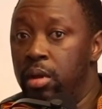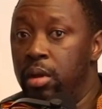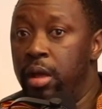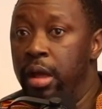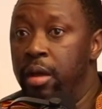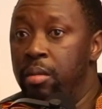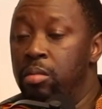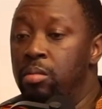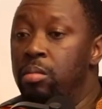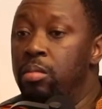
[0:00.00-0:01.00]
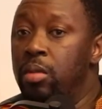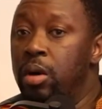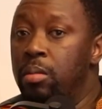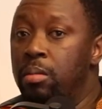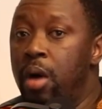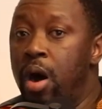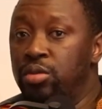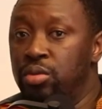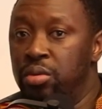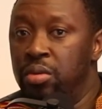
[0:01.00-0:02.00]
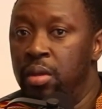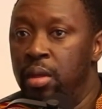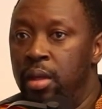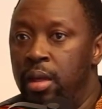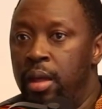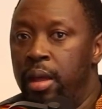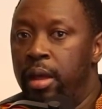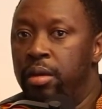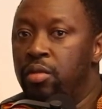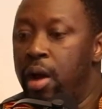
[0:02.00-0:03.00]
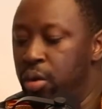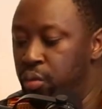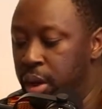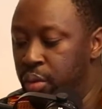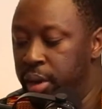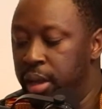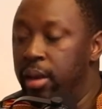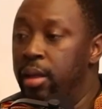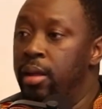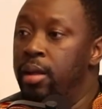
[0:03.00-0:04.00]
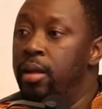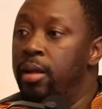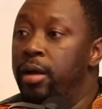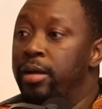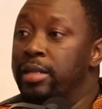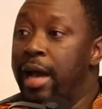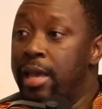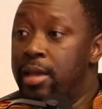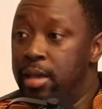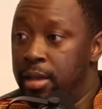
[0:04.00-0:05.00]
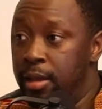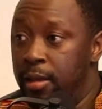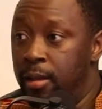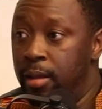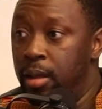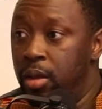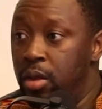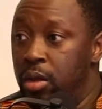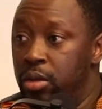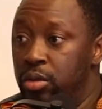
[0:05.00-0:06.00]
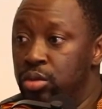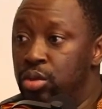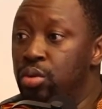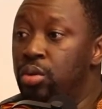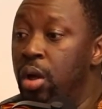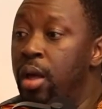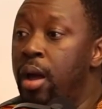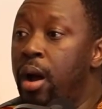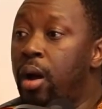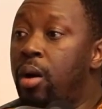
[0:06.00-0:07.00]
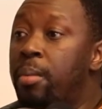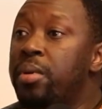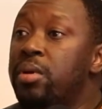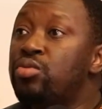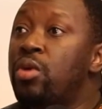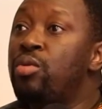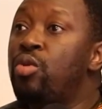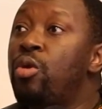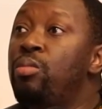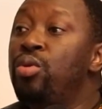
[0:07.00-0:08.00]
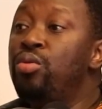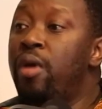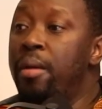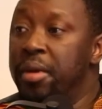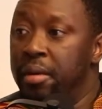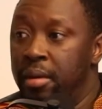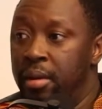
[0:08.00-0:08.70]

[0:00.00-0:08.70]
a module and ran away with it. Mm-hmm. Nike took a company's rubber called Blue Robin.